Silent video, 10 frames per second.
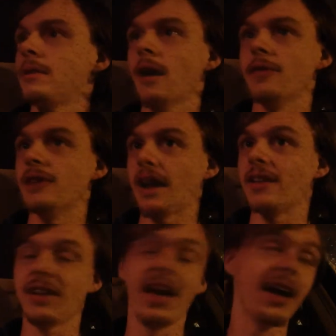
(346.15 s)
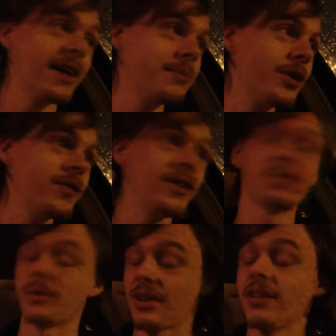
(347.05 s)
of Jackie Chan movies,
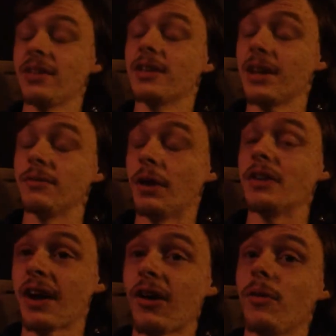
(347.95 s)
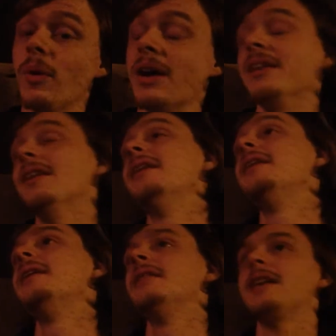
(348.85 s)
particularly Rush Hour, when
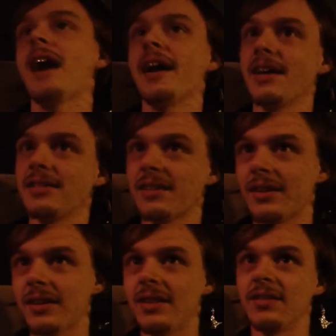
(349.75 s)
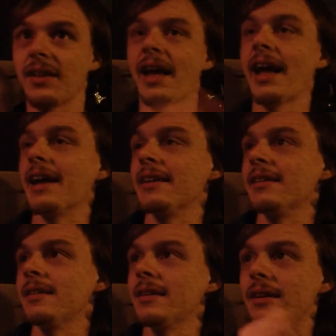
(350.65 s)
the guy gets
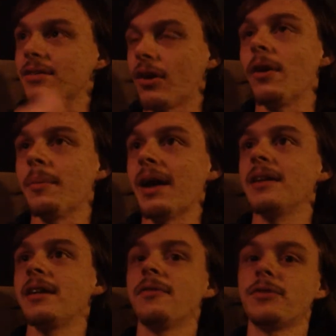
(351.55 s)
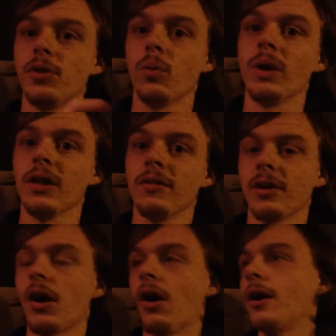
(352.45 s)
his arm handcuffed to the wheel of
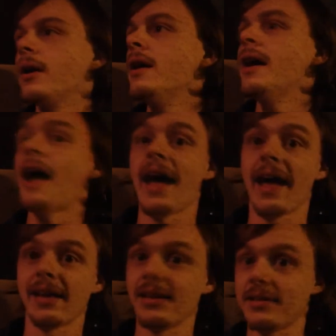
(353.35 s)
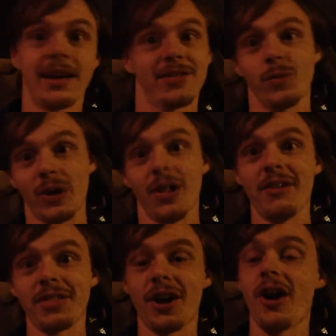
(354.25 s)
a car, and he takes the wheel
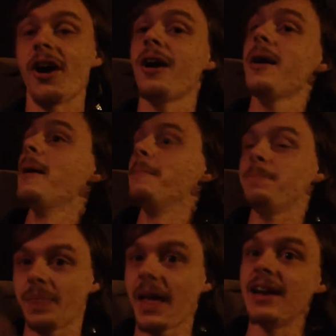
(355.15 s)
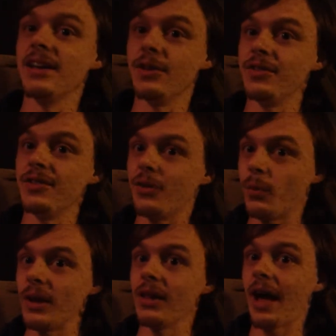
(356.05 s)
off the car, and he uses the
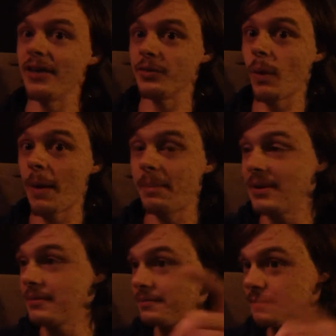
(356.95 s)
wheel as a weapon.